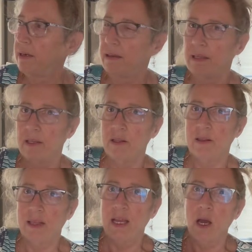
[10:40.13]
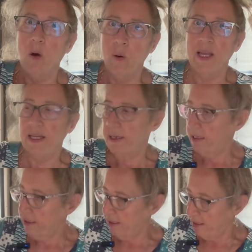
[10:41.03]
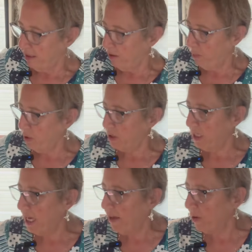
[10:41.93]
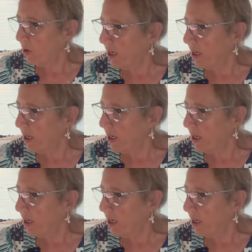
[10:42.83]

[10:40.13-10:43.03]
that they go in that you put together.